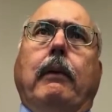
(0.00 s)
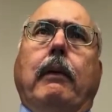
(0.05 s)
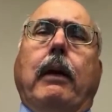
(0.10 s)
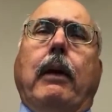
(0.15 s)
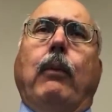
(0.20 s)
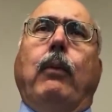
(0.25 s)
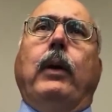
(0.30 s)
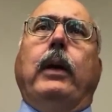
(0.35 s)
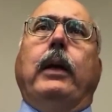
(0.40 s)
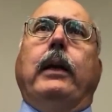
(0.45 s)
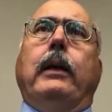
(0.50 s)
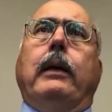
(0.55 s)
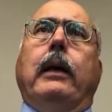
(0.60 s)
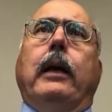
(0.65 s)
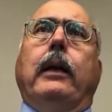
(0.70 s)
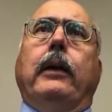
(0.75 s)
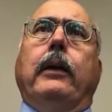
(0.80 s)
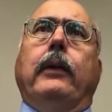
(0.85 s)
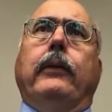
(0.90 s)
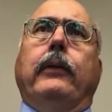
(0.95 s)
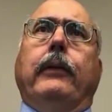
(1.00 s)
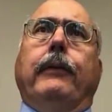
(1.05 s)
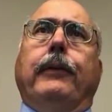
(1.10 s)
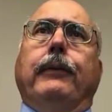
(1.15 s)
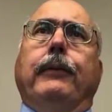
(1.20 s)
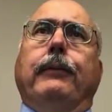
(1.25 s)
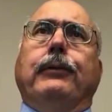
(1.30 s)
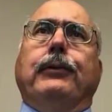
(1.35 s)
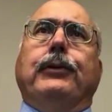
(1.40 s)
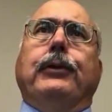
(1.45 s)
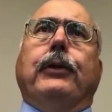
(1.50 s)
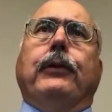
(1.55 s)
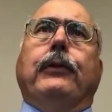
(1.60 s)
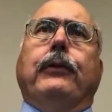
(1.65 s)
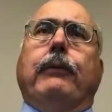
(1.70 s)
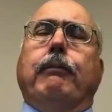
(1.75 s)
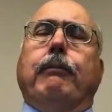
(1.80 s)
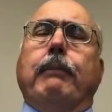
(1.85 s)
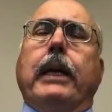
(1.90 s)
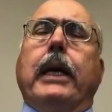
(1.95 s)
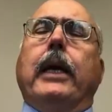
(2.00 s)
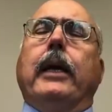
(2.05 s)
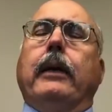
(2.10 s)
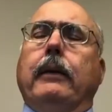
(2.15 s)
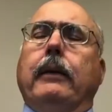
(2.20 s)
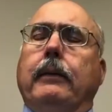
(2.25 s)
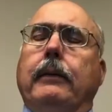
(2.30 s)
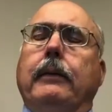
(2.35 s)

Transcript: I wouldn't have done this if it was just me.